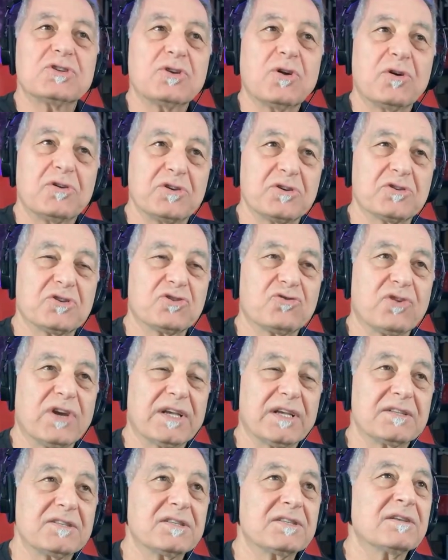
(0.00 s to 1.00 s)
all your
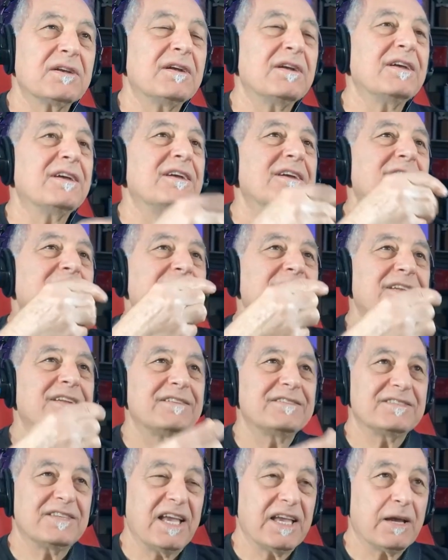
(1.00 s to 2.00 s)
strings,
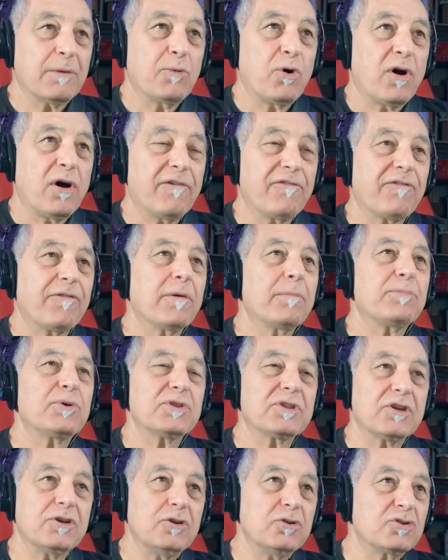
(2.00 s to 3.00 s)
take them off,
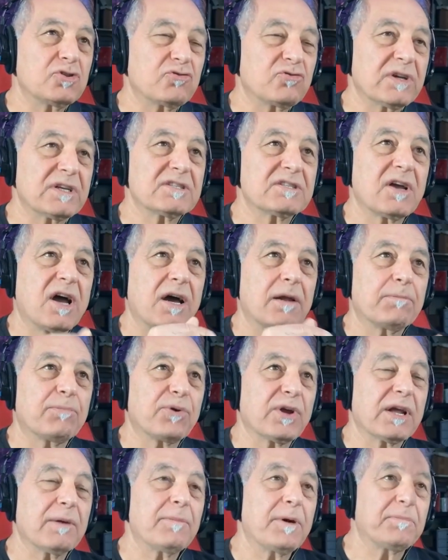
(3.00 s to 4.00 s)
put the new strings on,
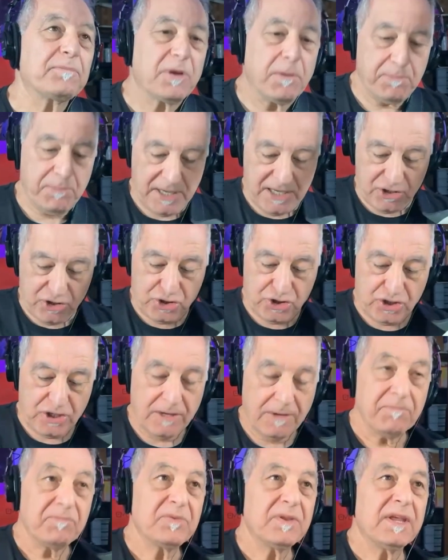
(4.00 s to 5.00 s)
bring them up to pitch,
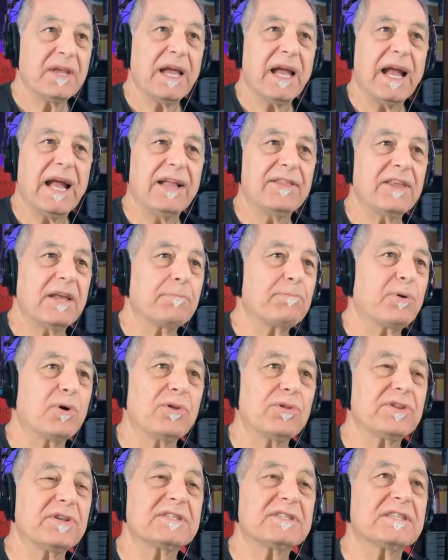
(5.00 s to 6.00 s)
and then
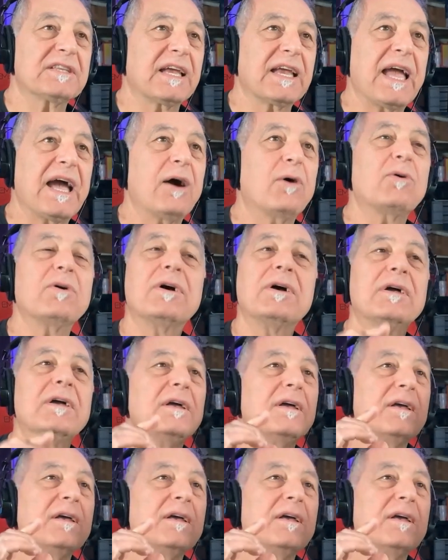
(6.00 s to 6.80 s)
pull this thing out.